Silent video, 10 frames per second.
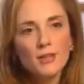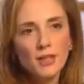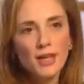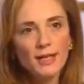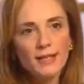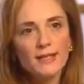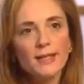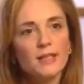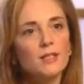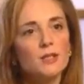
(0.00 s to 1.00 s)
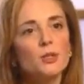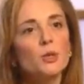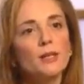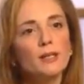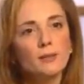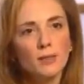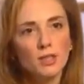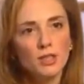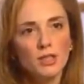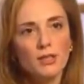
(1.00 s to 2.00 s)
in the United States, the Joint
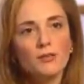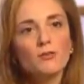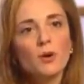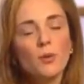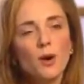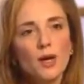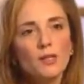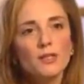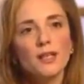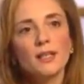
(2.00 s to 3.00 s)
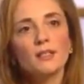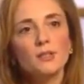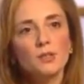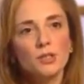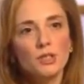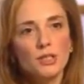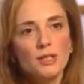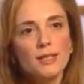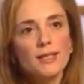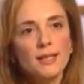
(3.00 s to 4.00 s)
Commission requires that a
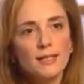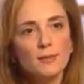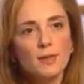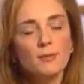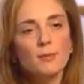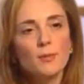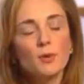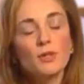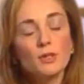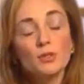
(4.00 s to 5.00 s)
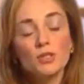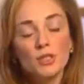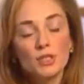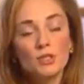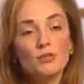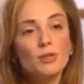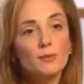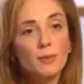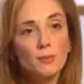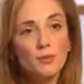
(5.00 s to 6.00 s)
nutritional assessment or a nutrition
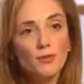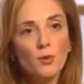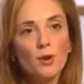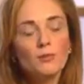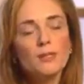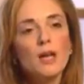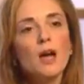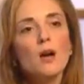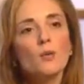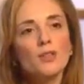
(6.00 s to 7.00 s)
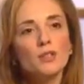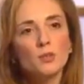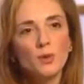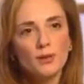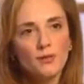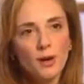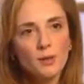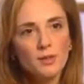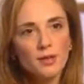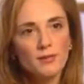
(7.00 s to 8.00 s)
screen be performed within 24
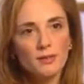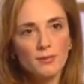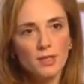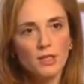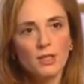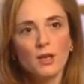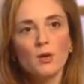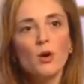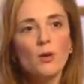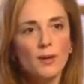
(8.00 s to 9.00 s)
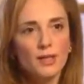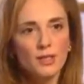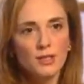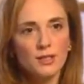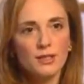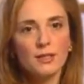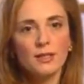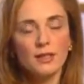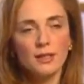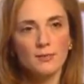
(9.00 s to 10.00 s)
hours of admission on all patients
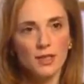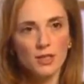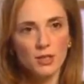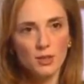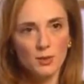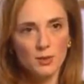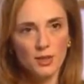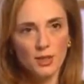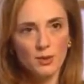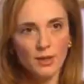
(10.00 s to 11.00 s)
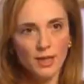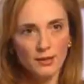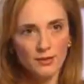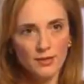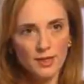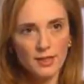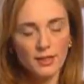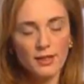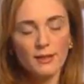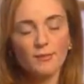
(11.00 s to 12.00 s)
admitted to an acute care
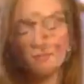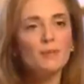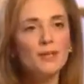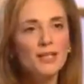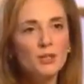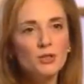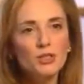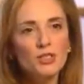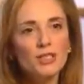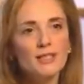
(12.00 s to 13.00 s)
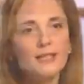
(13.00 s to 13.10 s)
facility. The mini nutritional